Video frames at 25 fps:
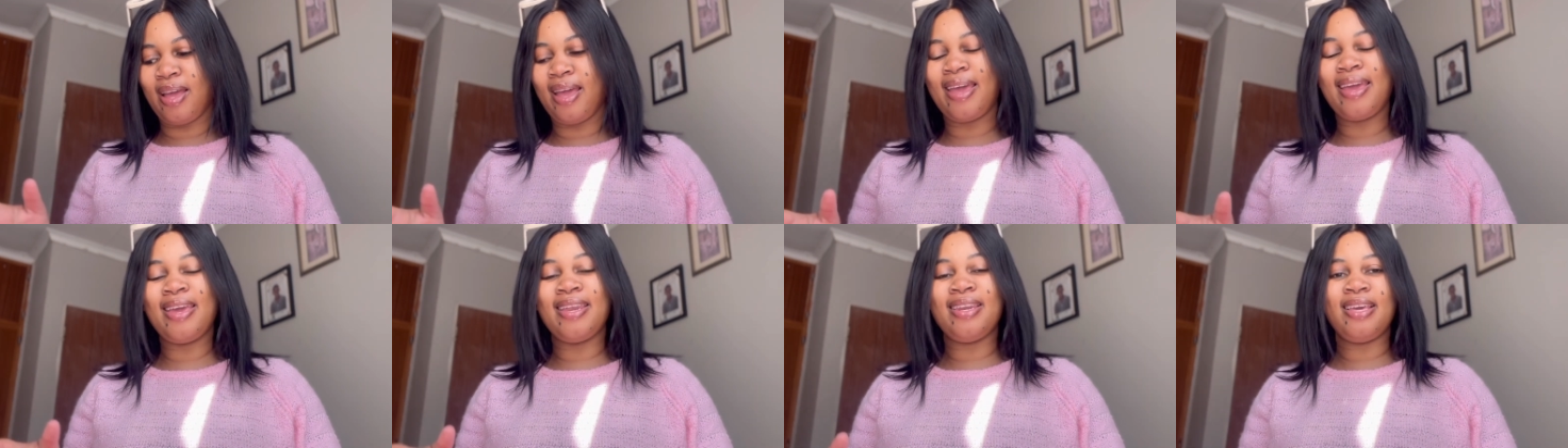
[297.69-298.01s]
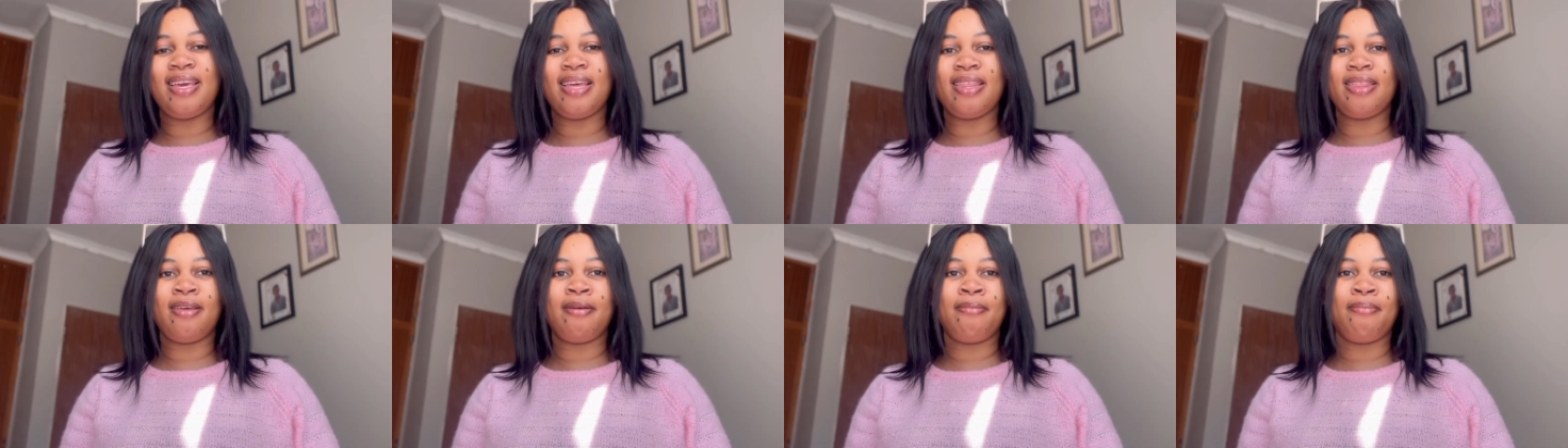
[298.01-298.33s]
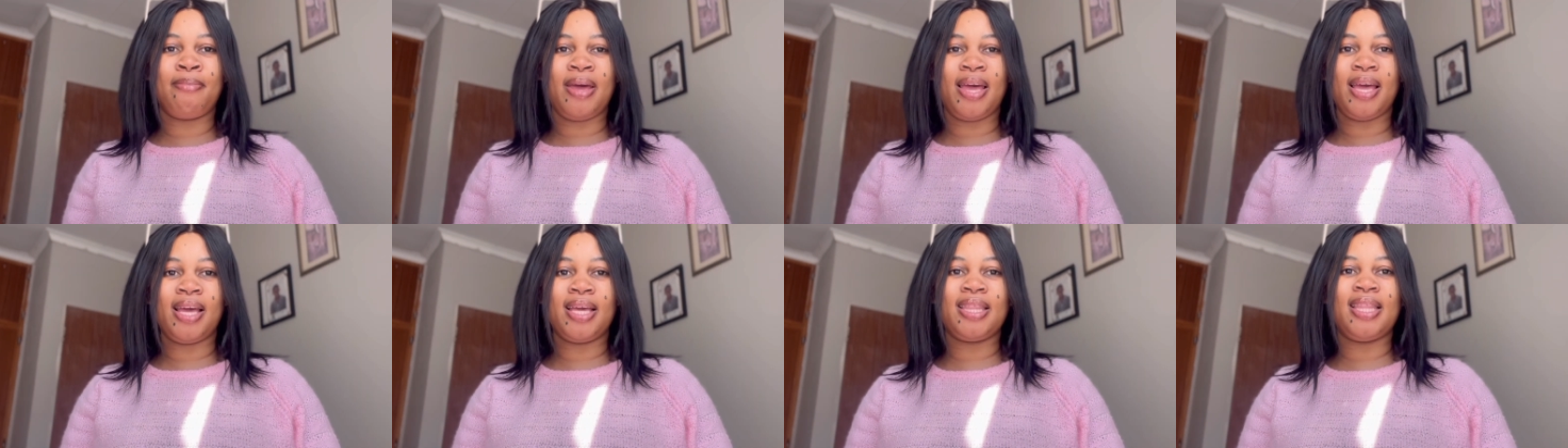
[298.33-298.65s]
any other
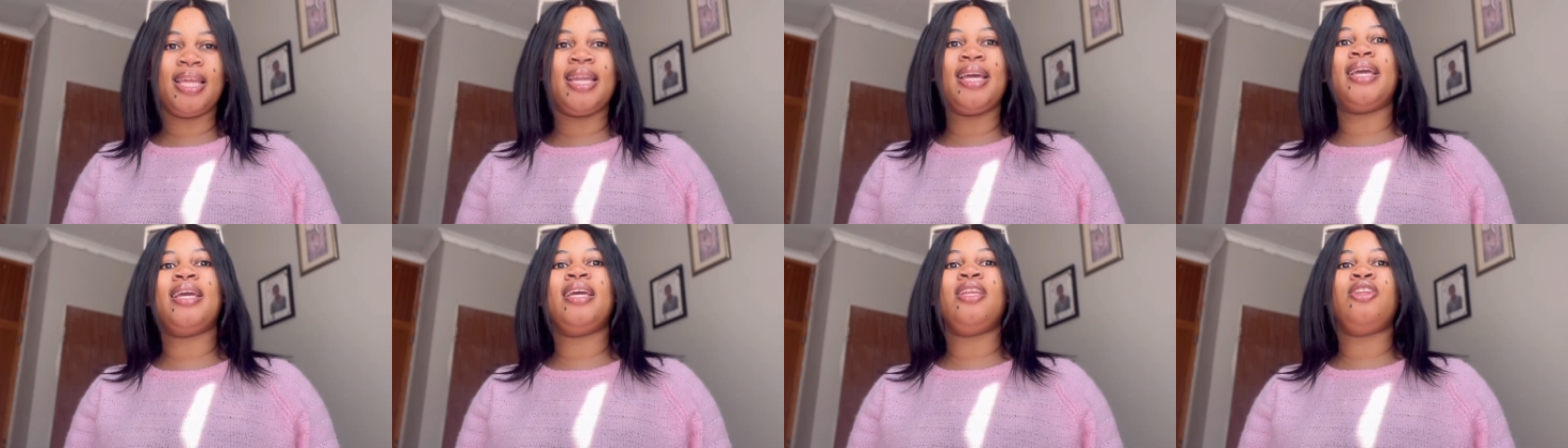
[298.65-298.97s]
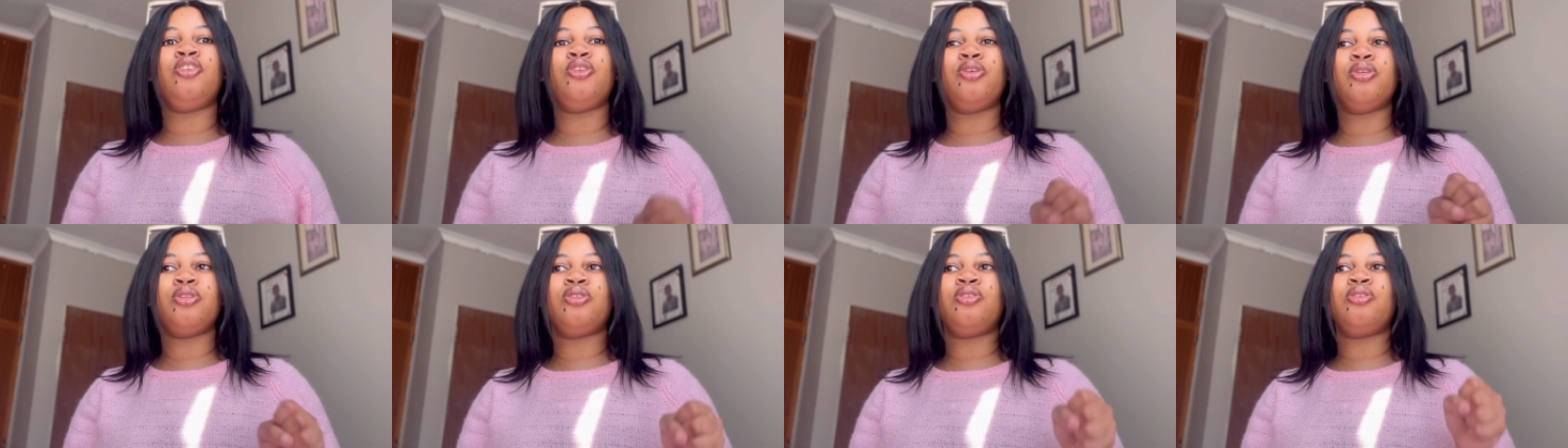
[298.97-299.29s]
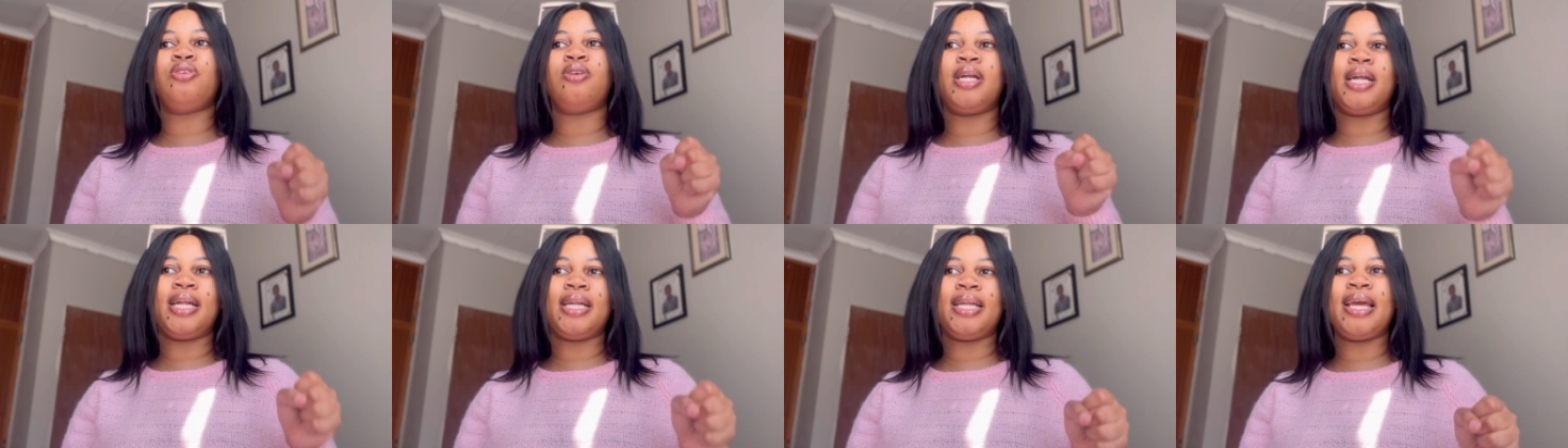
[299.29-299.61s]
bag that i can use
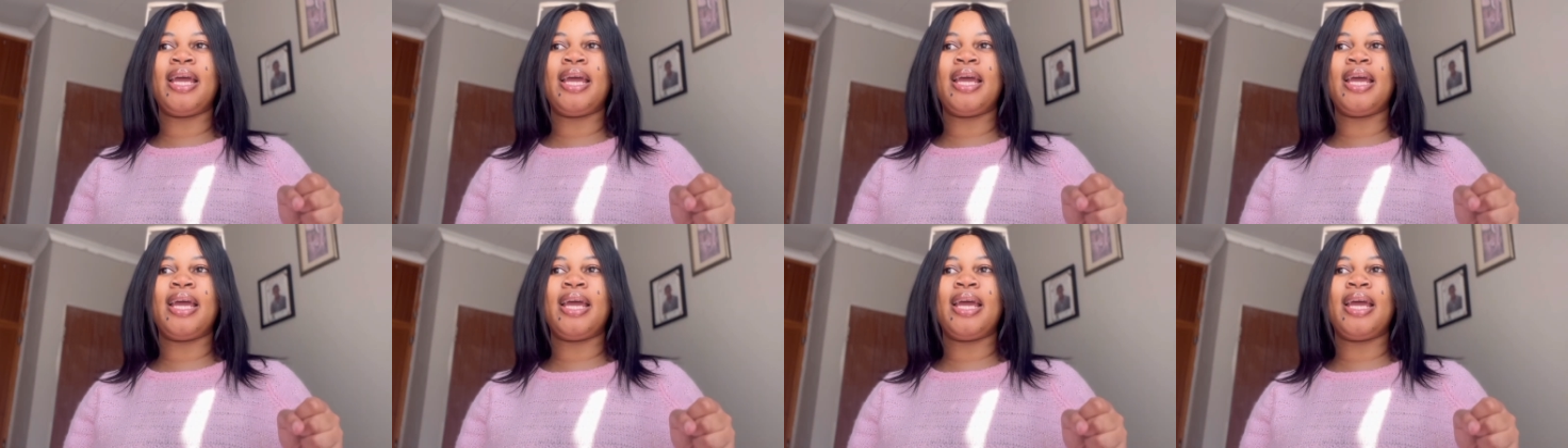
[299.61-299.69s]
to run